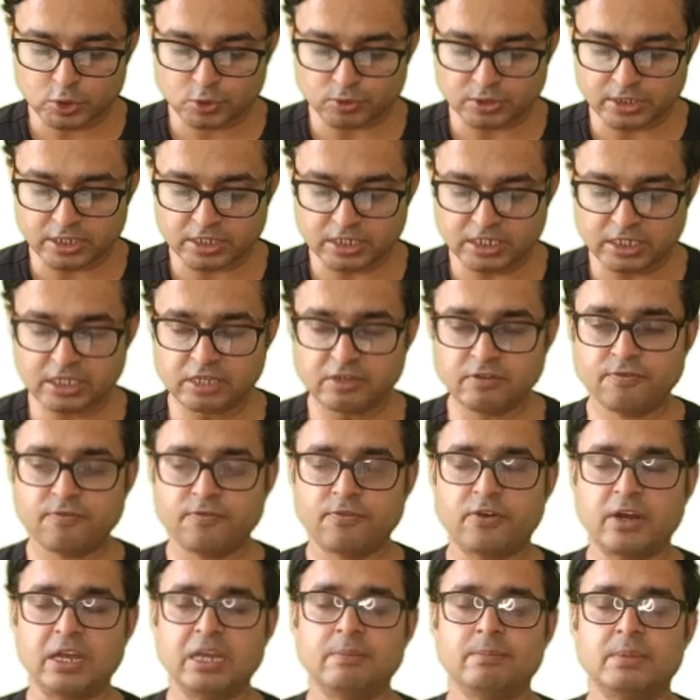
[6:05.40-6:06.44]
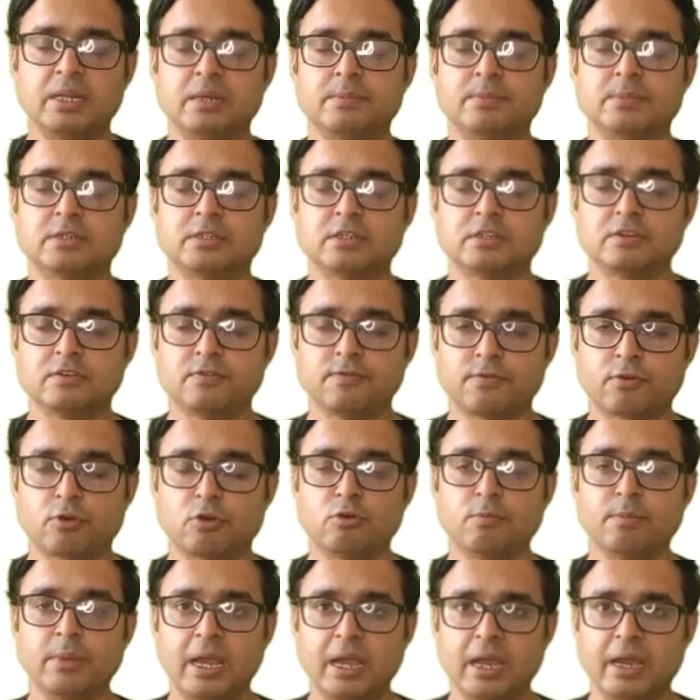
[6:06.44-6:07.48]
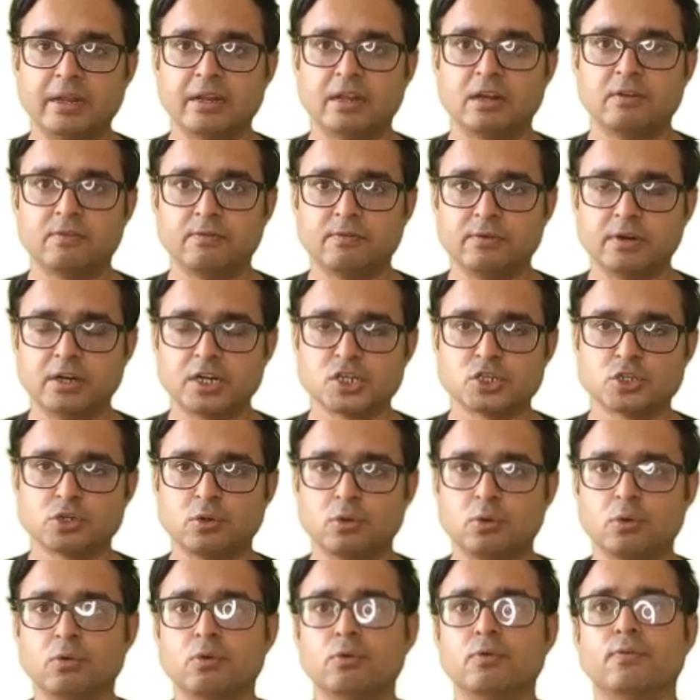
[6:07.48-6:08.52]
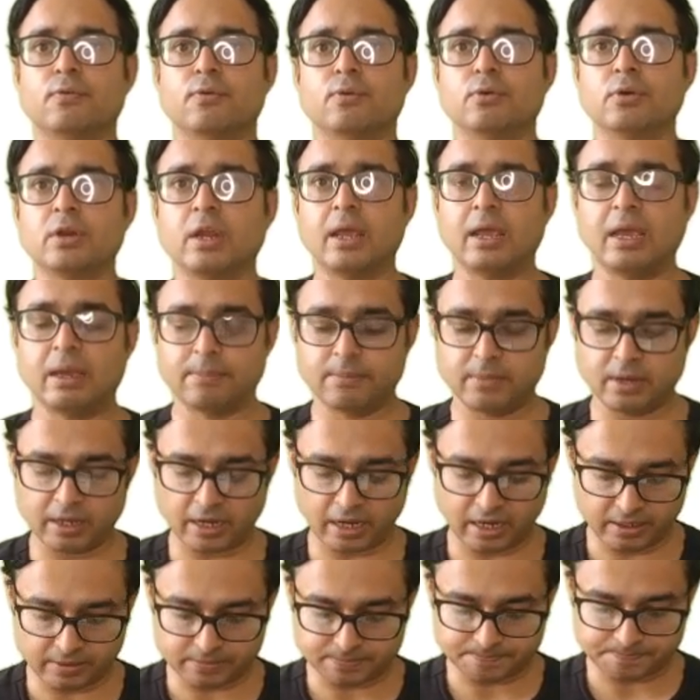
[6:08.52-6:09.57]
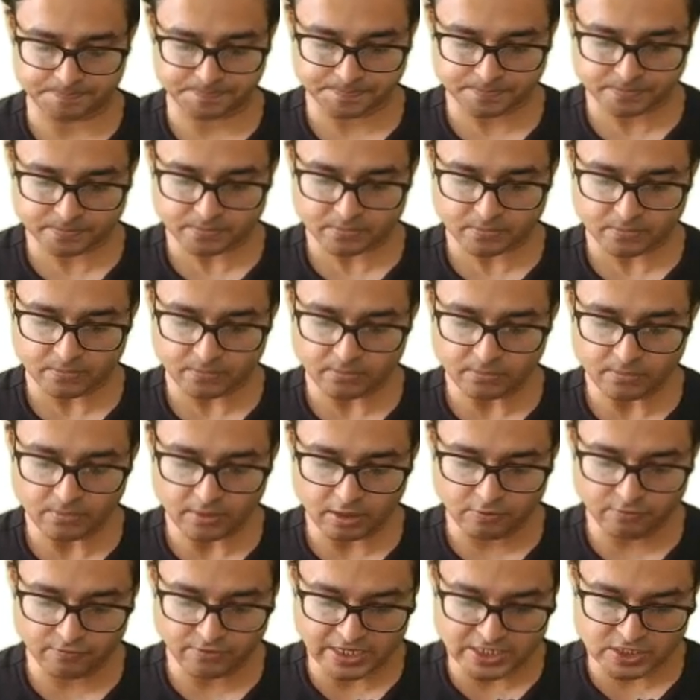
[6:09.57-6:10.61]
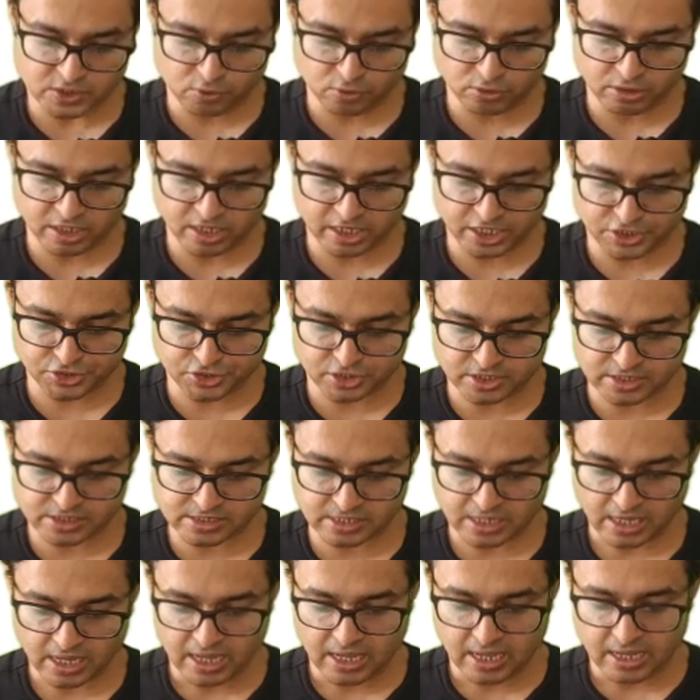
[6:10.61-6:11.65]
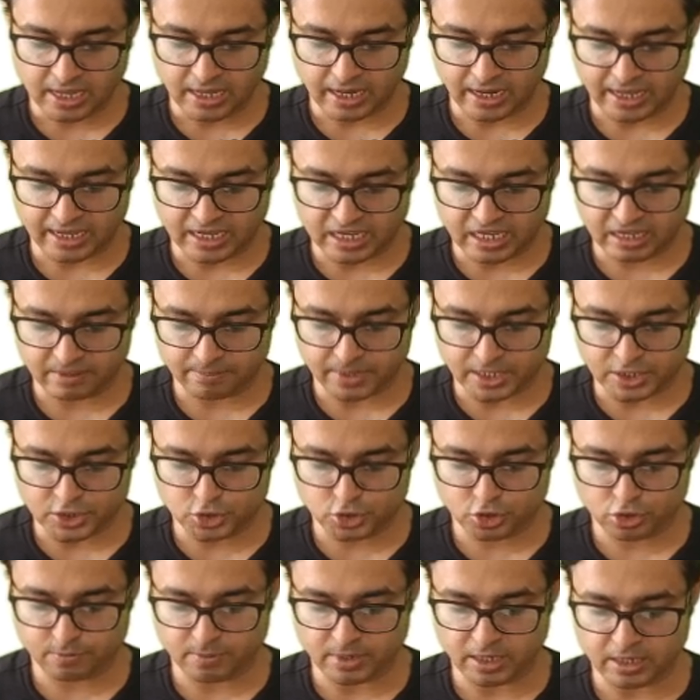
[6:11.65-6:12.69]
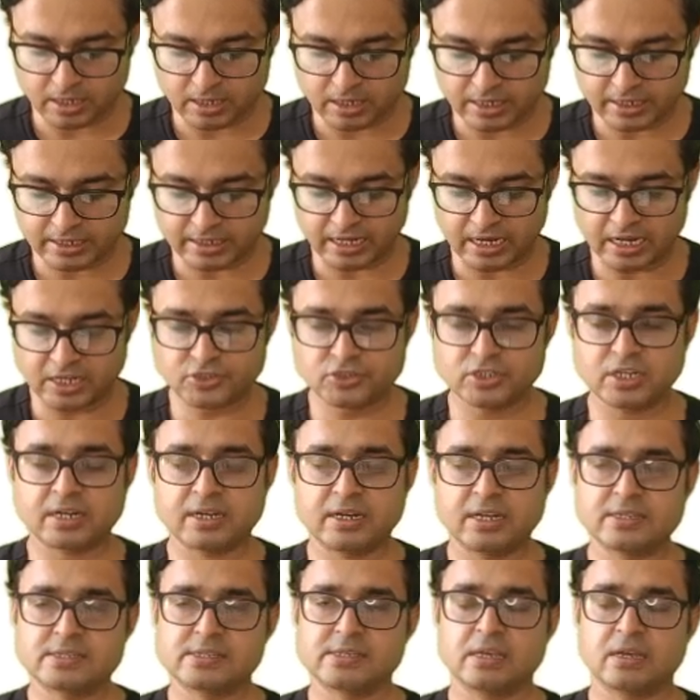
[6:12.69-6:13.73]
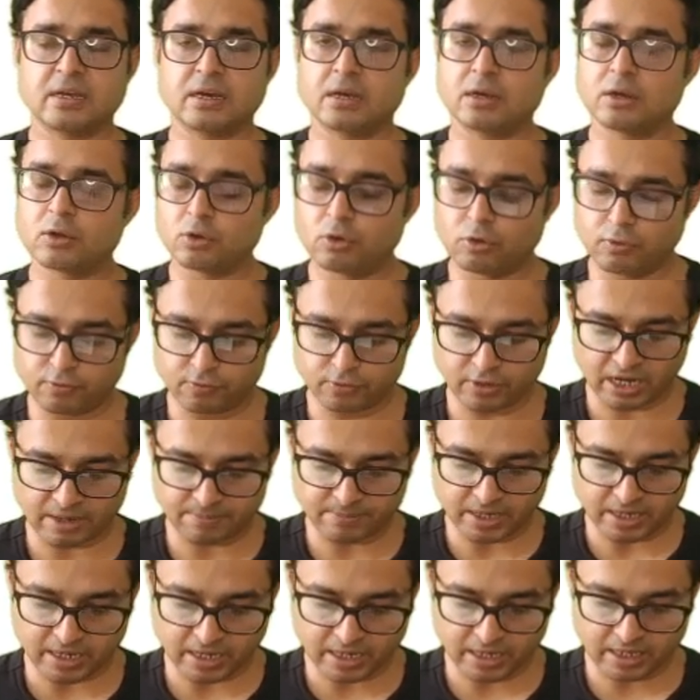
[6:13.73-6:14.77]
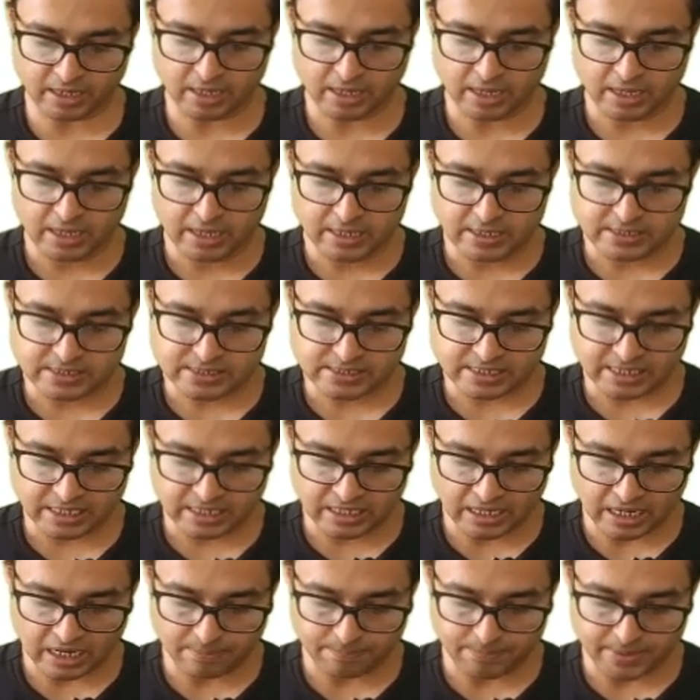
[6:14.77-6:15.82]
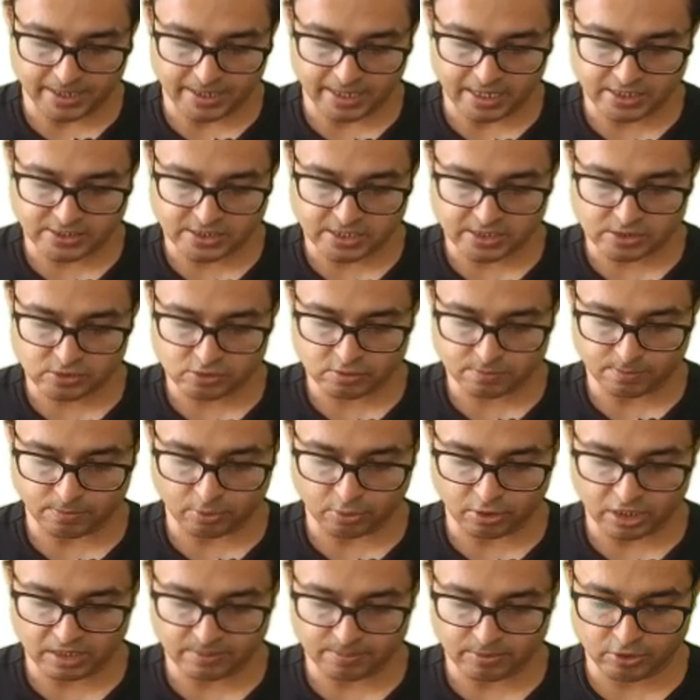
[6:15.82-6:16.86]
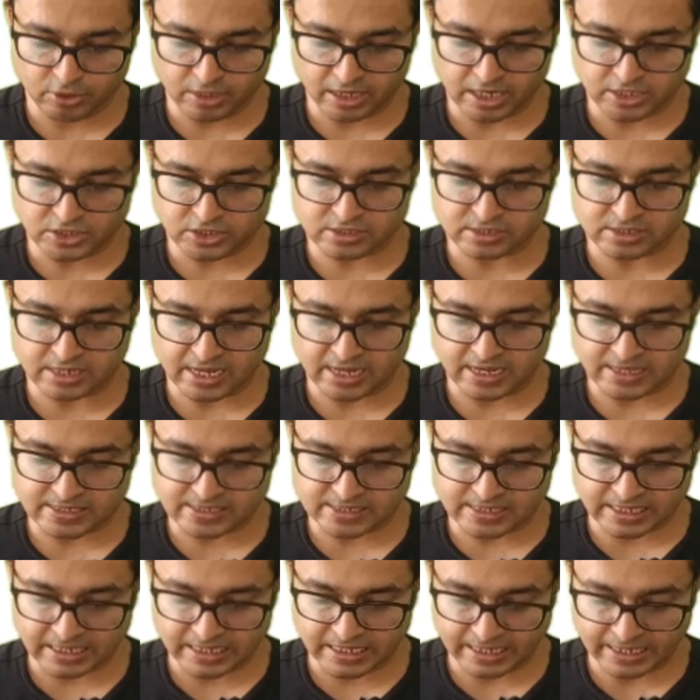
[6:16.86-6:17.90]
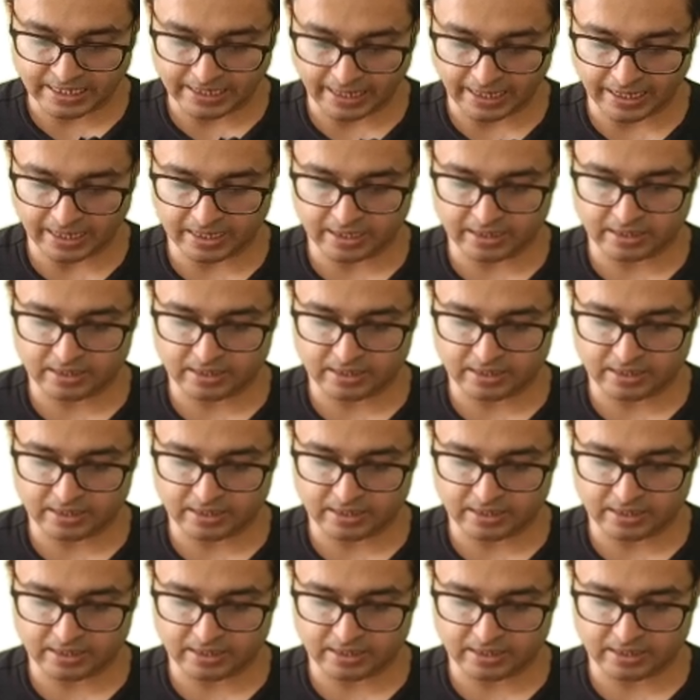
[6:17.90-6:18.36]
25 millimeter from anal verge, go for MRI. Vascular lesions like hemangioma, telangiectasia, go for MRI. Skin appendages or polypoid lesions like skin tag,